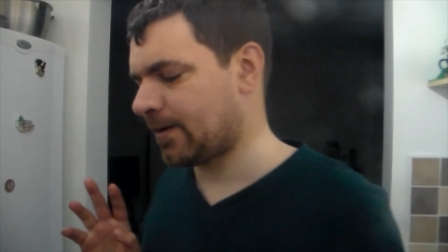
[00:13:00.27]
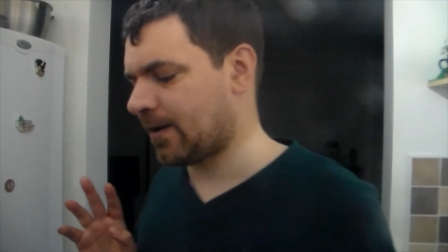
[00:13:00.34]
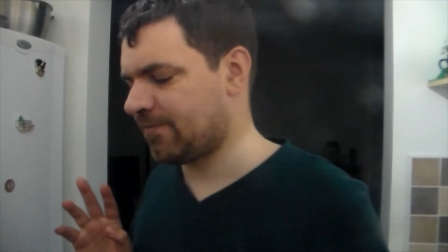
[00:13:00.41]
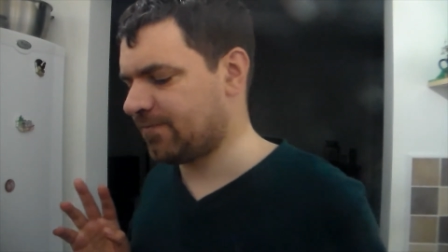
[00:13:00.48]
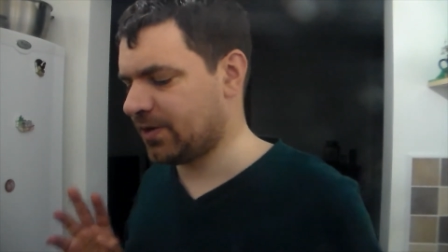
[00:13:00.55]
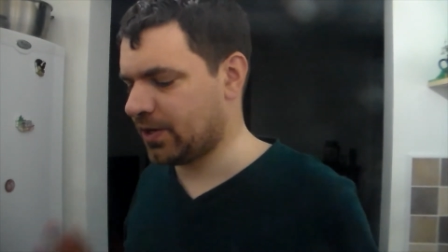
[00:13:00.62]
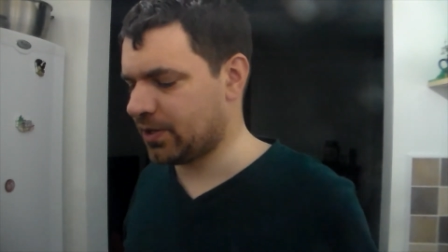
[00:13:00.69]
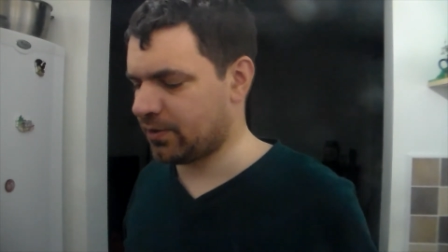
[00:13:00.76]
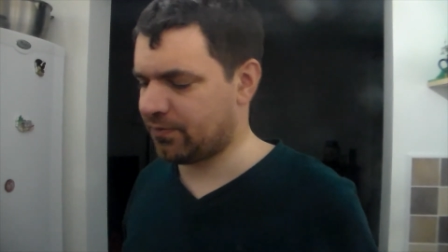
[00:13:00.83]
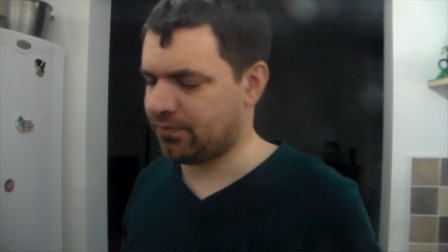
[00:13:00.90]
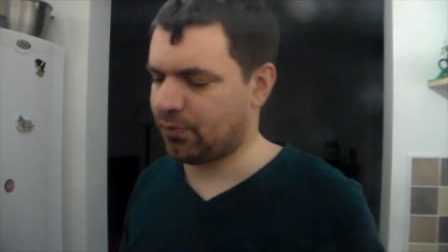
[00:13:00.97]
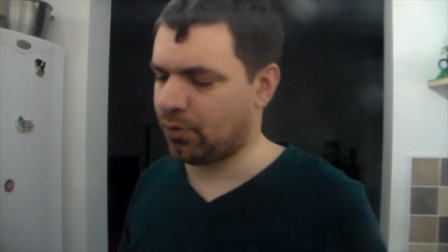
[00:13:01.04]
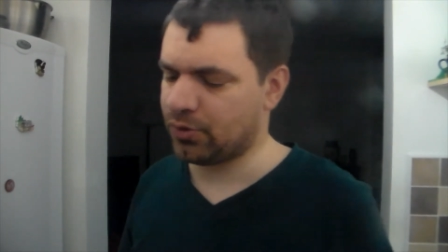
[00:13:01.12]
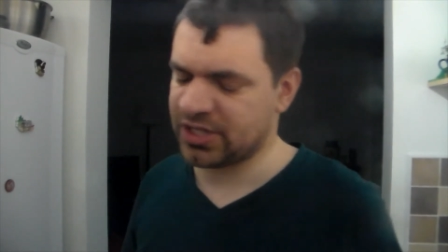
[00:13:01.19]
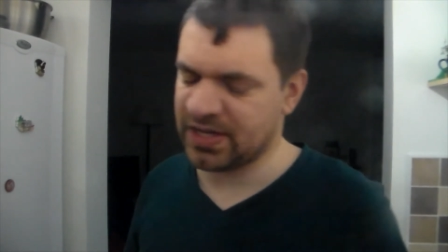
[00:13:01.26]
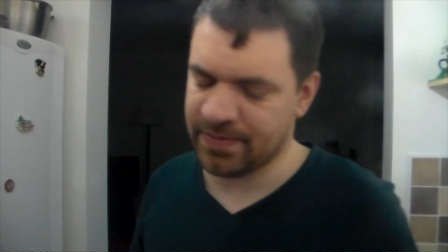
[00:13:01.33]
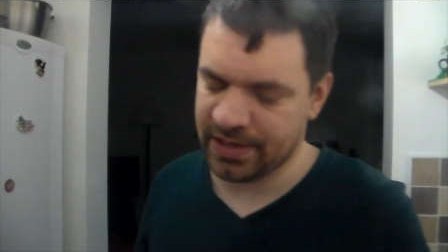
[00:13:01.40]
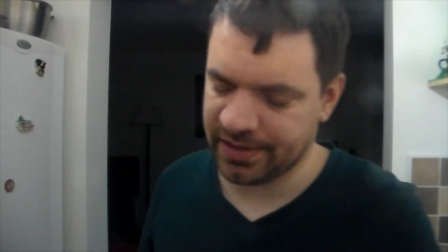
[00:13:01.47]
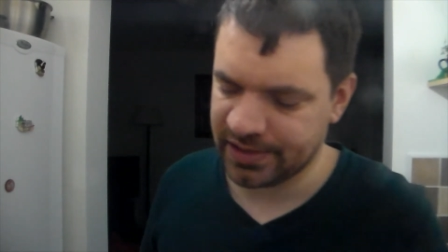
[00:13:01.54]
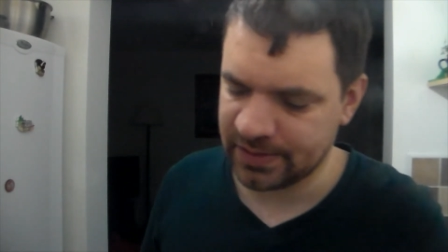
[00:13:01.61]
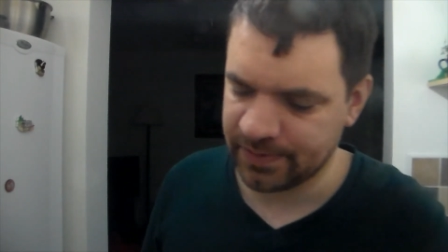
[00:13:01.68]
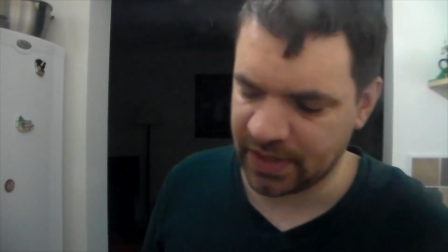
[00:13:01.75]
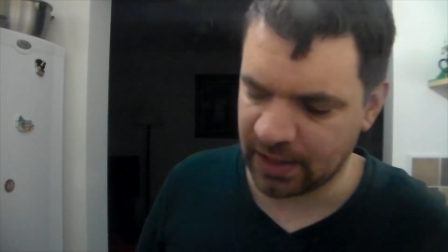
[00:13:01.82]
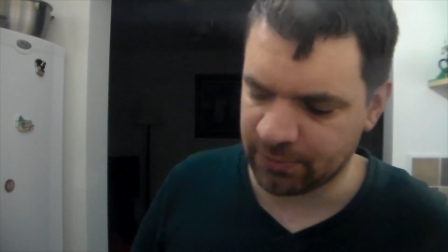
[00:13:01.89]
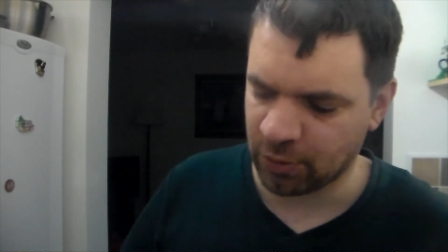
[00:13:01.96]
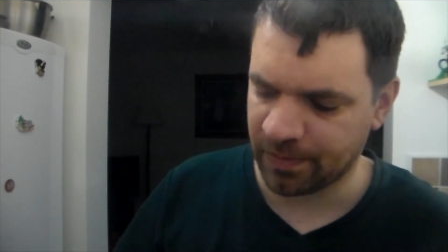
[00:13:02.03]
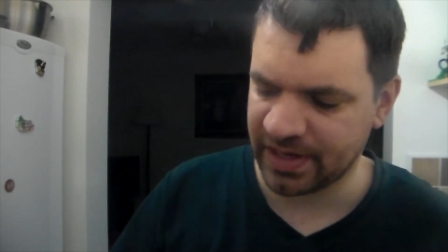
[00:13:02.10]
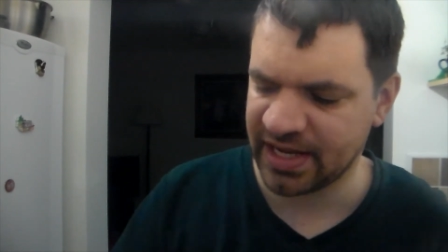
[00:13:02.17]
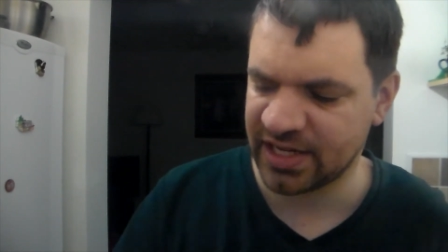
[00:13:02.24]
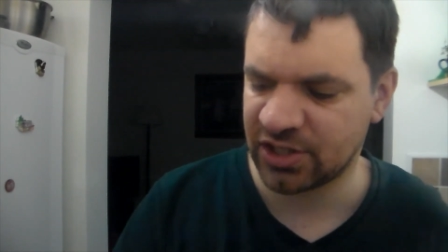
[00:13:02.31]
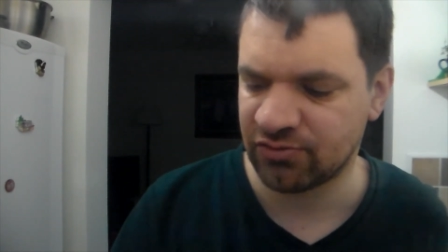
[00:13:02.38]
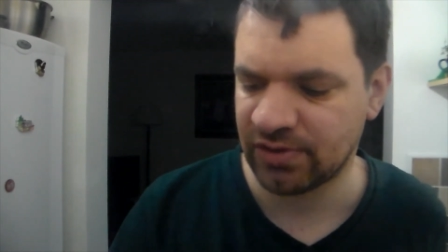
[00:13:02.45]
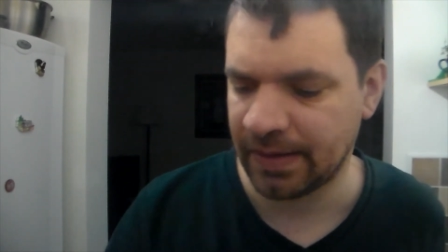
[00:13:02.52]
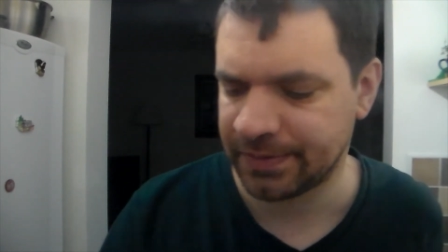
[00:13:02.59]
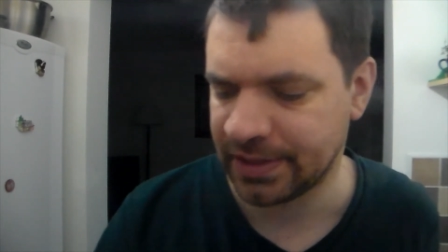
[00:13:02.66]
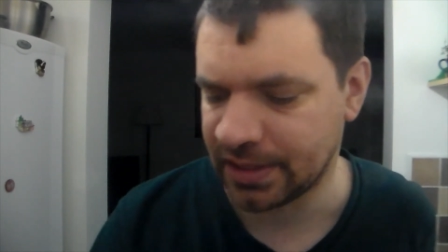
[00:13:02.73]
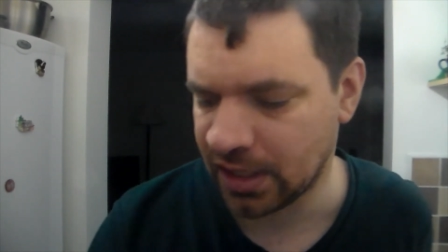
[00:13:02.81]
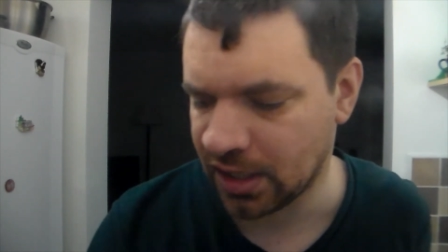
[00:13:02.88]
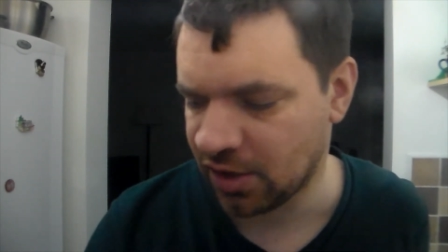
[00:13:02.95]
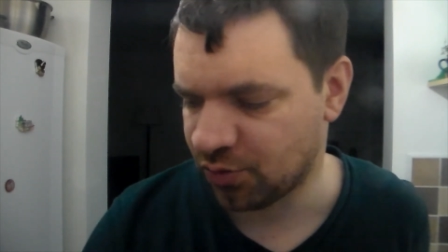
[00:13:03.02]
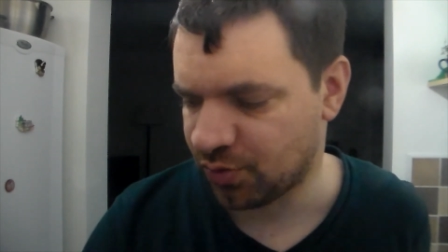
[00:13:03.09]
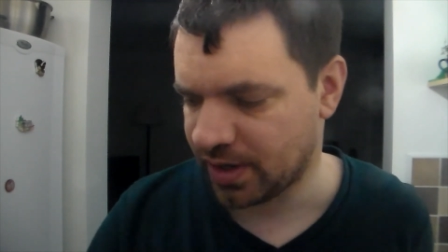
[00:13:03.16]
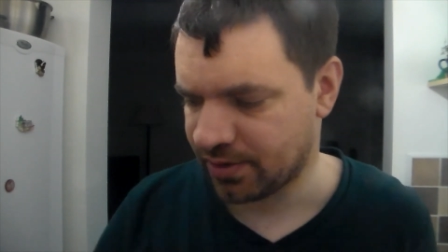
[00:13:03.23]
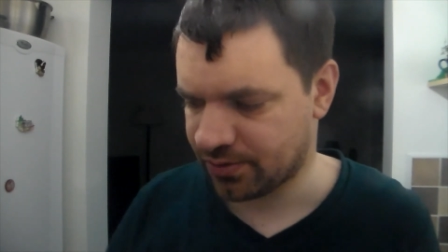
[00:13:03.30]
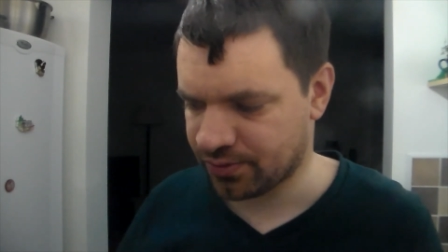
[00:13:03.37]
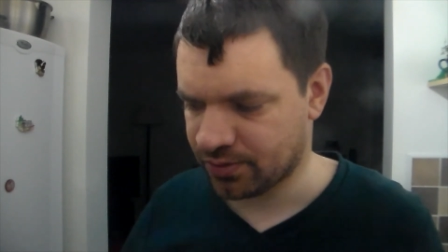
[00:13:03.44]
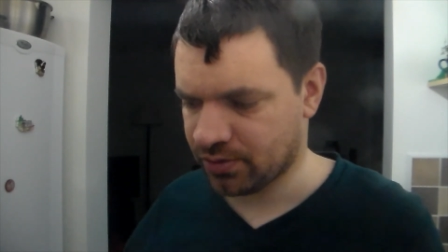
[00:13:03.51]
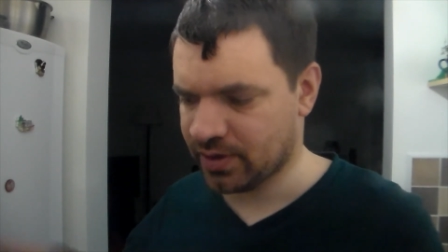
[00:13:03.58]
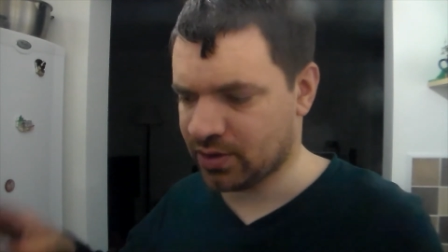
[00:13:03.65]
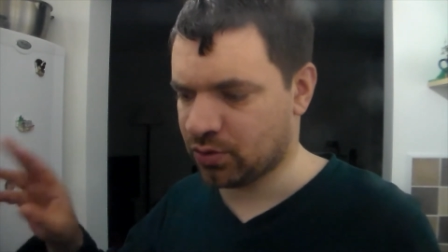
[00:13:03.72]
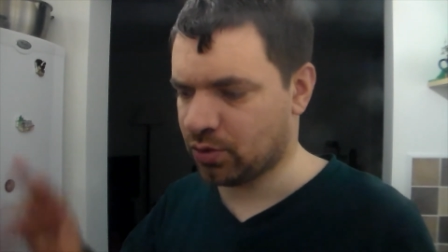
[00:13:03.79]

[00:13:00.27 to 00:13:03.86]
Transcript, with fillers: a further 40 minutes, but I'll probably interrupt it halfway through in